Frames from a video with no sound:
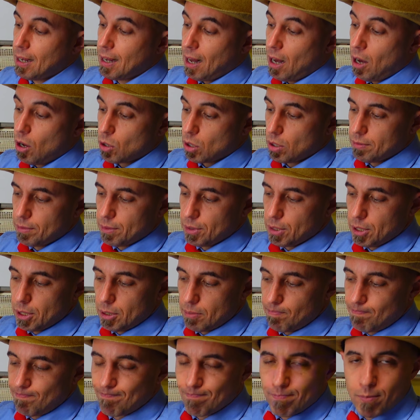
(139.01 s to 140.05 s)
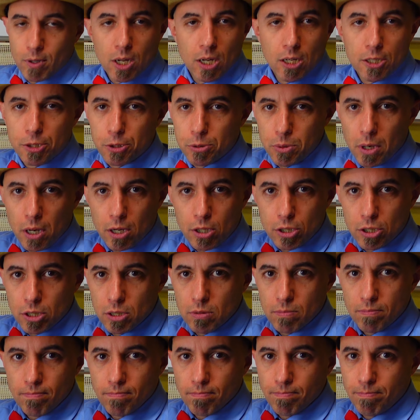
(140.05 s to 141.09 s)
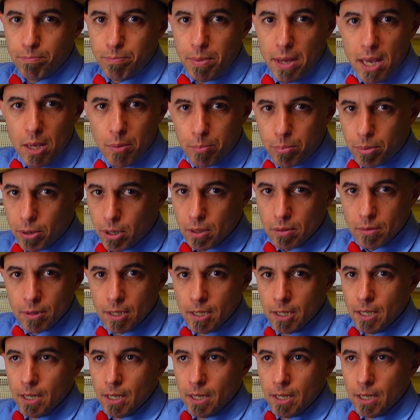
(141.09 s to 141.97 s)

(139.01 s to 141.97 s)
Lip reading: out of construction paper.